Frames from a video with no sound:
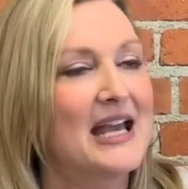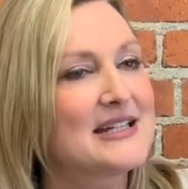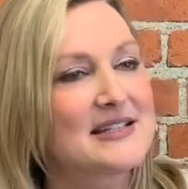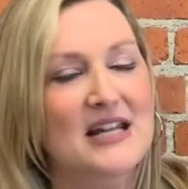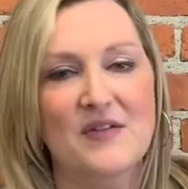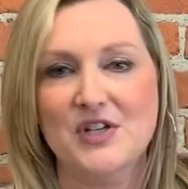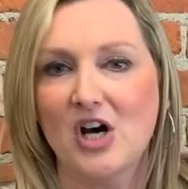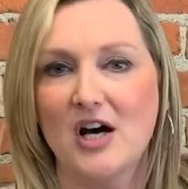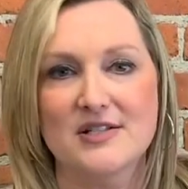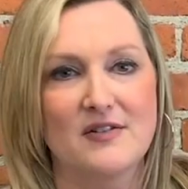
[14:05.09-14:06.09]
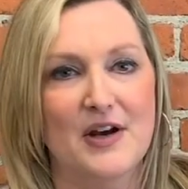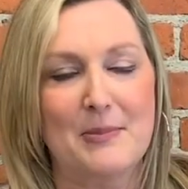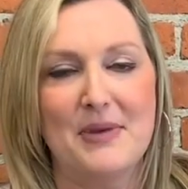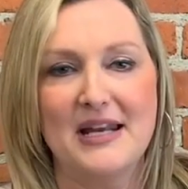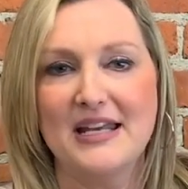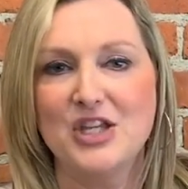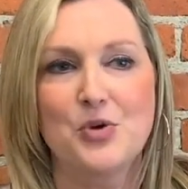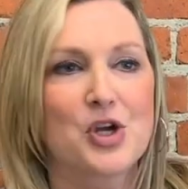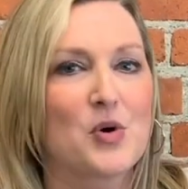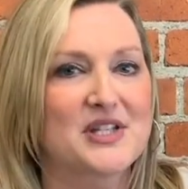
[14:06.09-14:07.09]
It doesn't have to cost a lot of money.
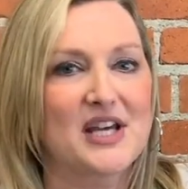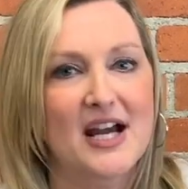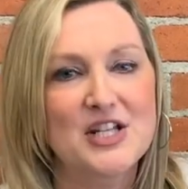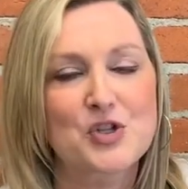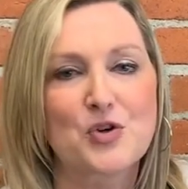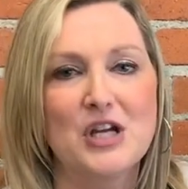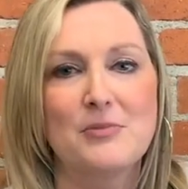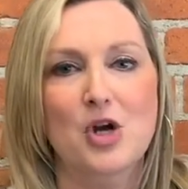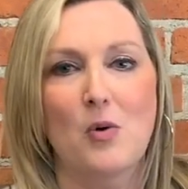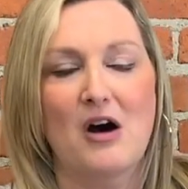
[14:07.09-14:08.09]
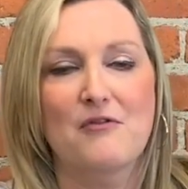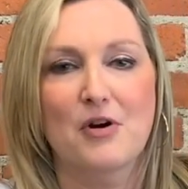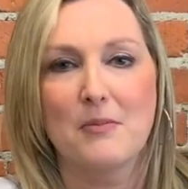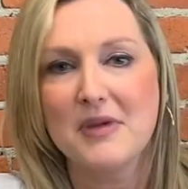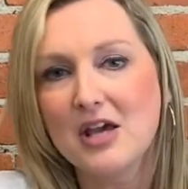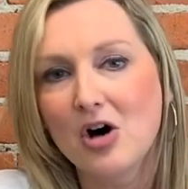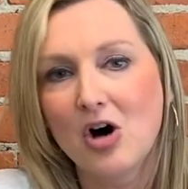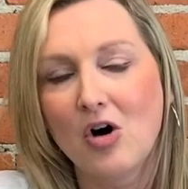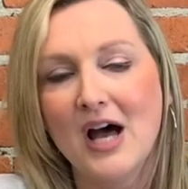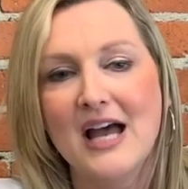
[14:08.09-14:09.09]
You can go out to ice cream, go out for a
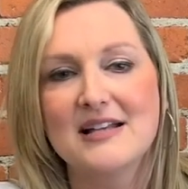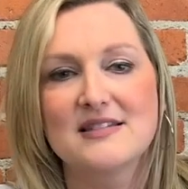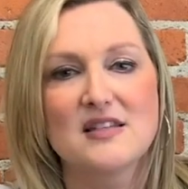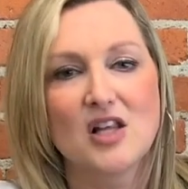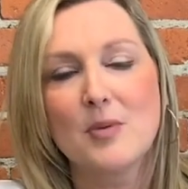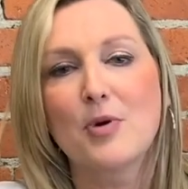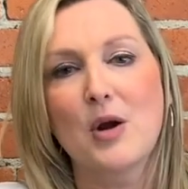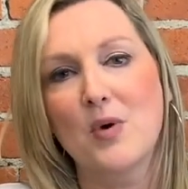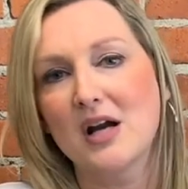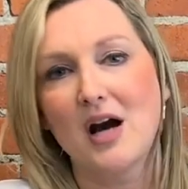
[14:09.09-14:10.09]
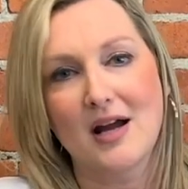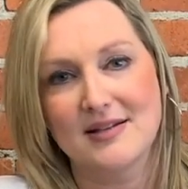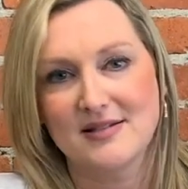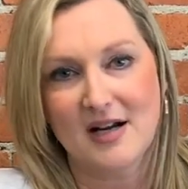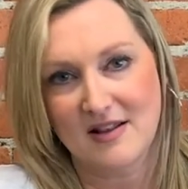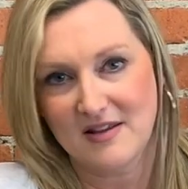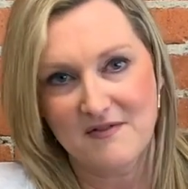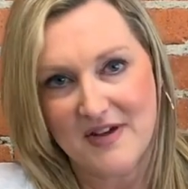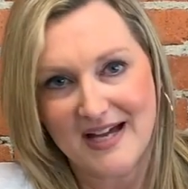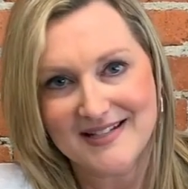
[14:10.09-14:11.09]
meal, celebrate what God has done in the
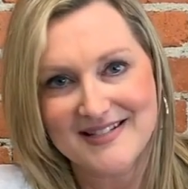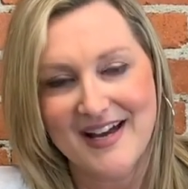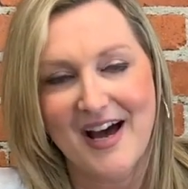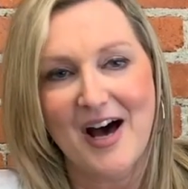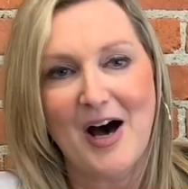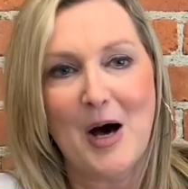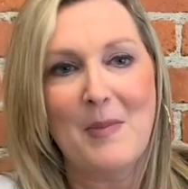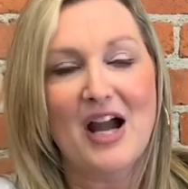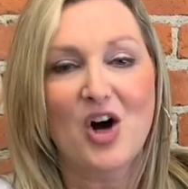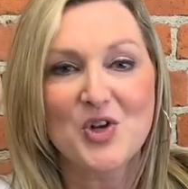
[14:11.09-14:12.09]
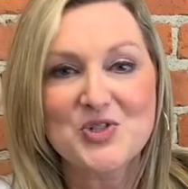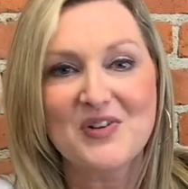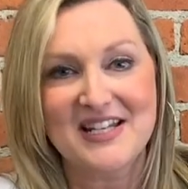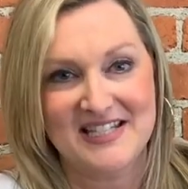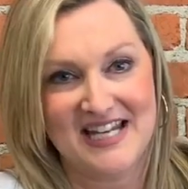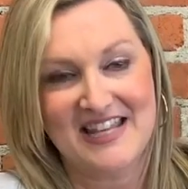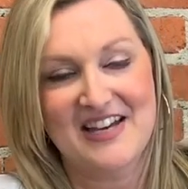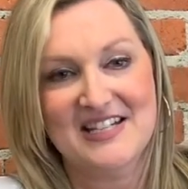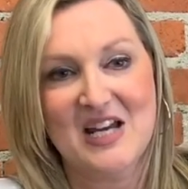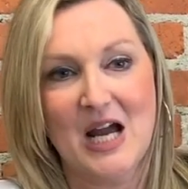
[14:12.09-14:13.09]
event. I also like to take
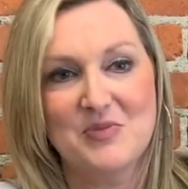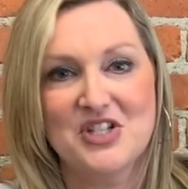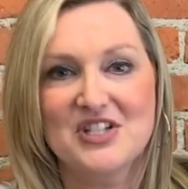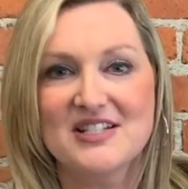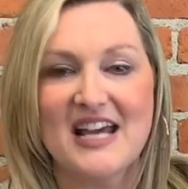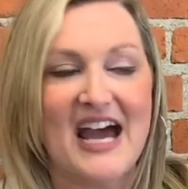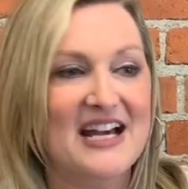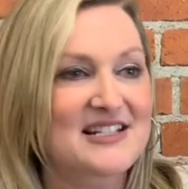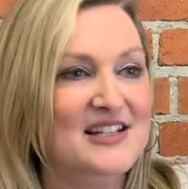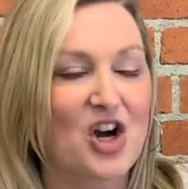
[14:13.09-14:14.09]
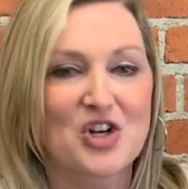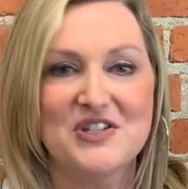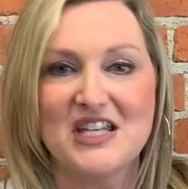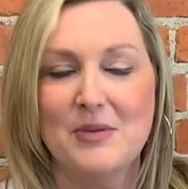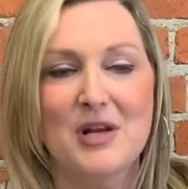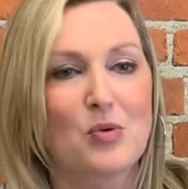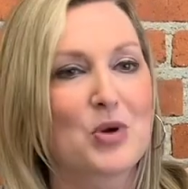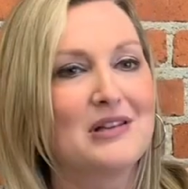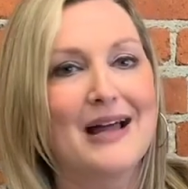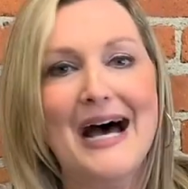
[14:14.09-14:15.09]
that time to just ask our team in a
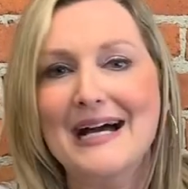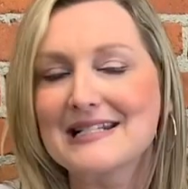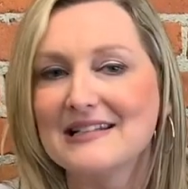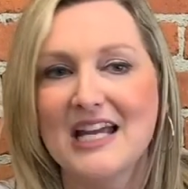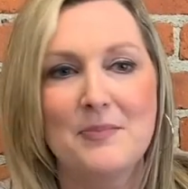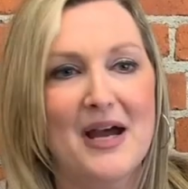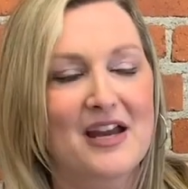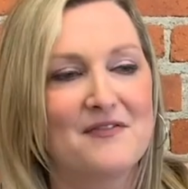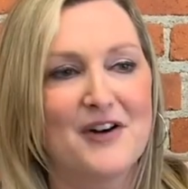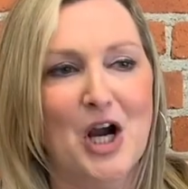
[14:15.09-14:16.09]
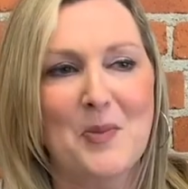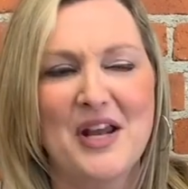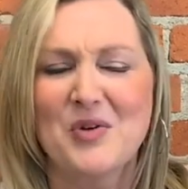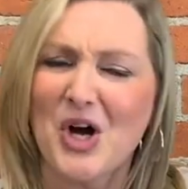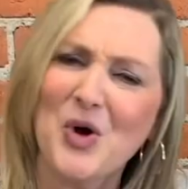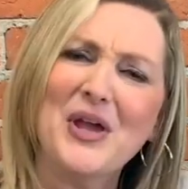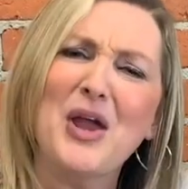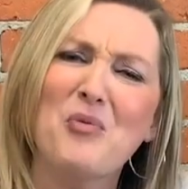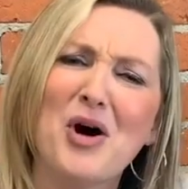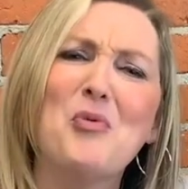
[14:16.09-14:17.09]
relaxed, laid-back environment,
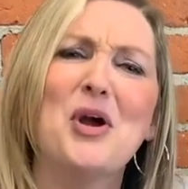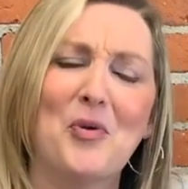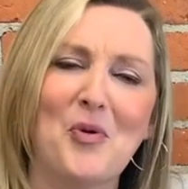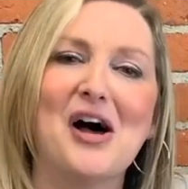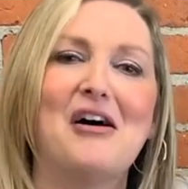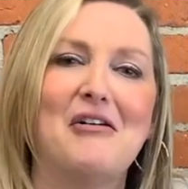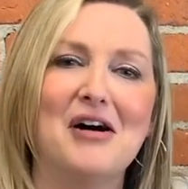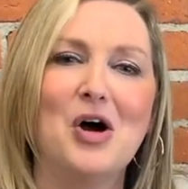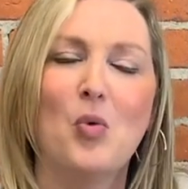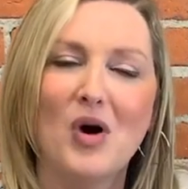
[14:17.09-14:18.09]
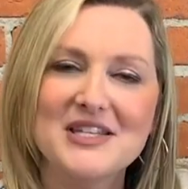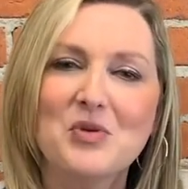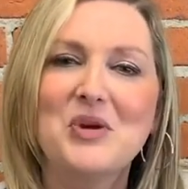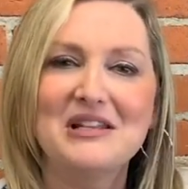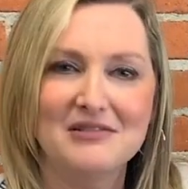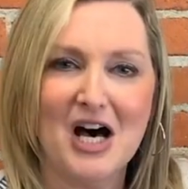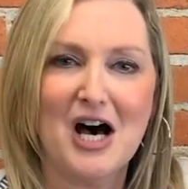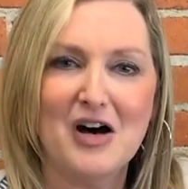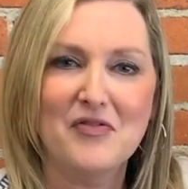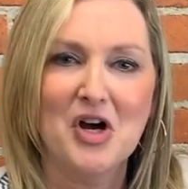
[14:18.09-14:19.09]
okay, what went well? What did we
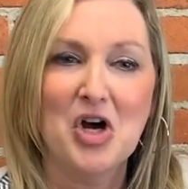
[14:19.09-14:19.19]
love?